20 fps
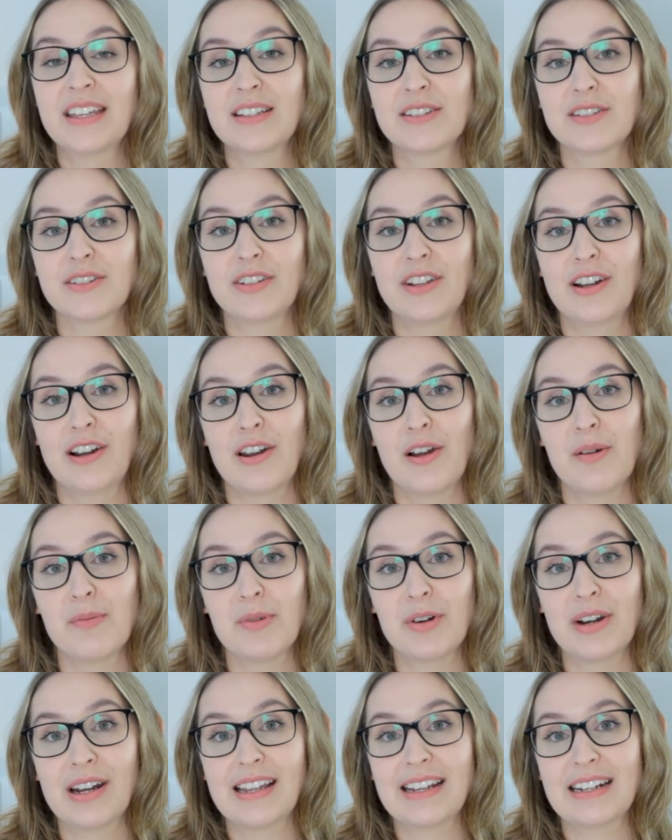So they're a lot
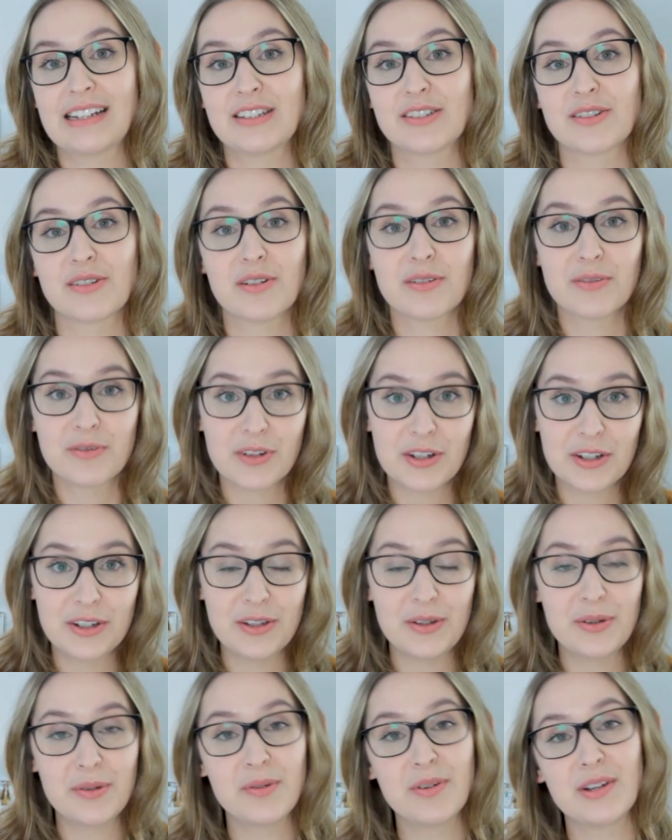more likely to refer
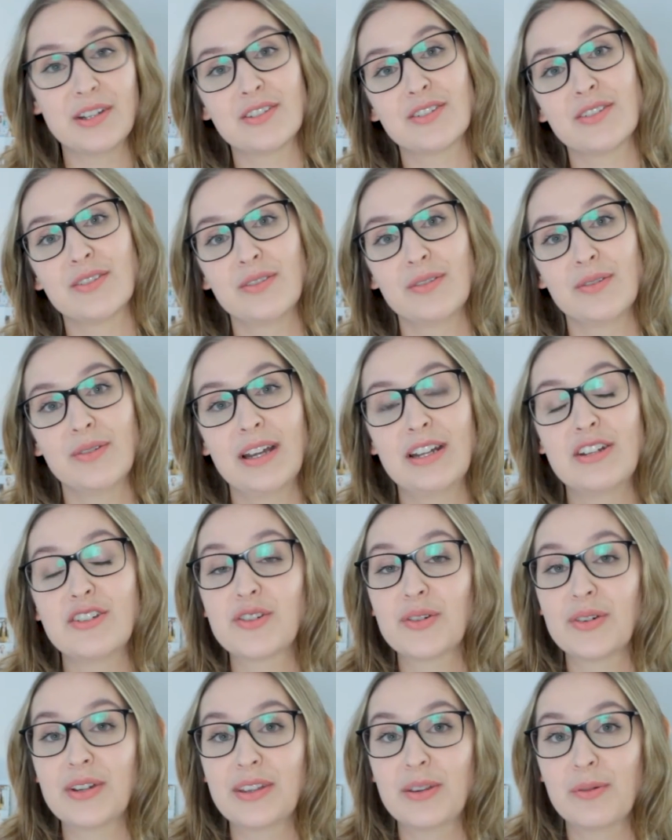you and to
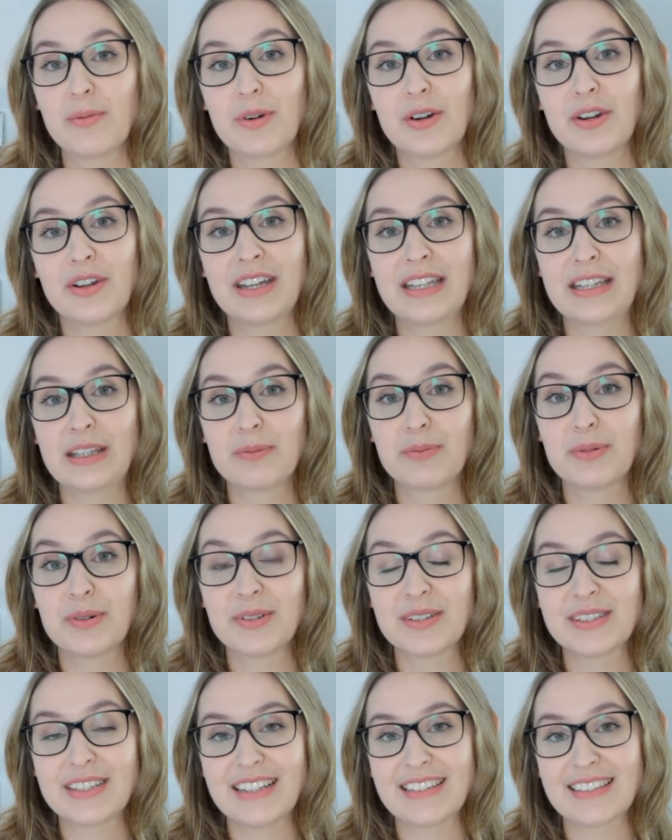enjoy the work in the
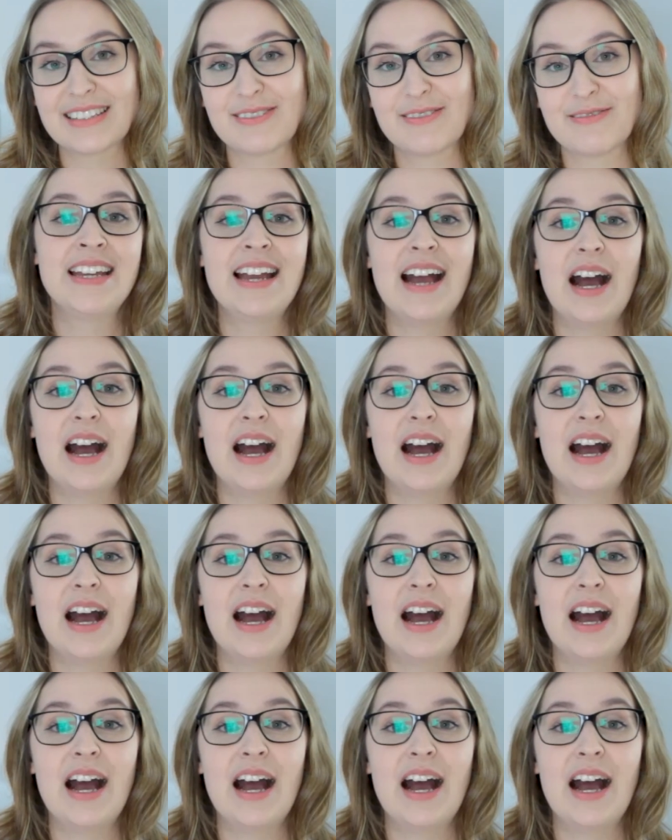process.